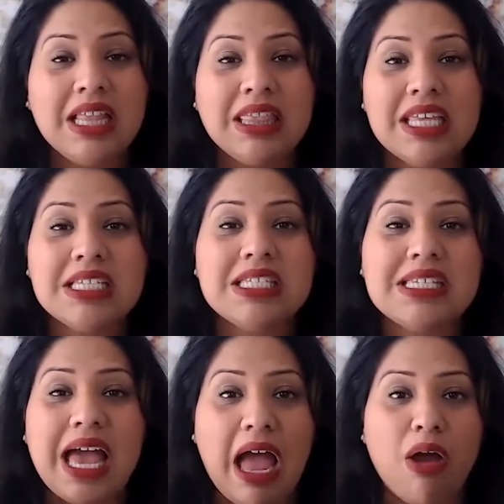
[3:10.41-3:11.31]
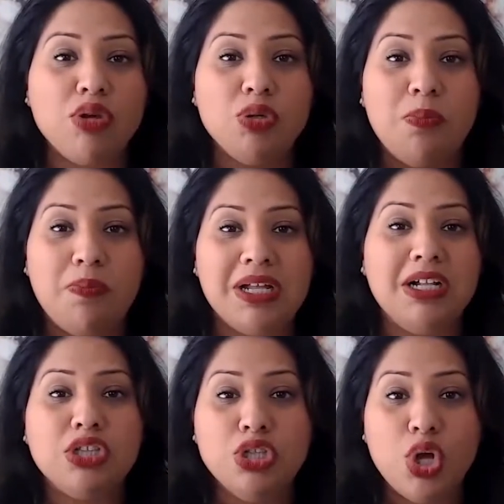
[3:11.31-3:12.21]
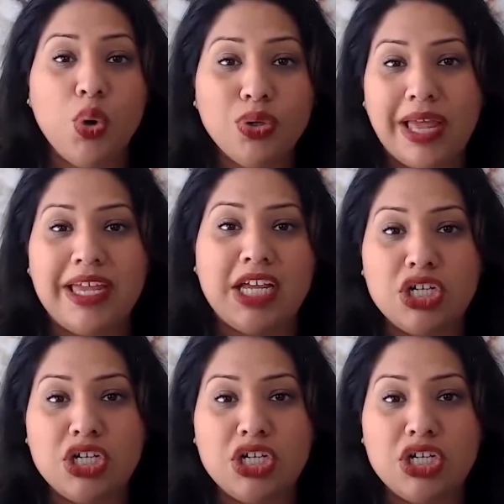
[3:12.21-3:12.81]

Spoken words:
This is how you build know, like,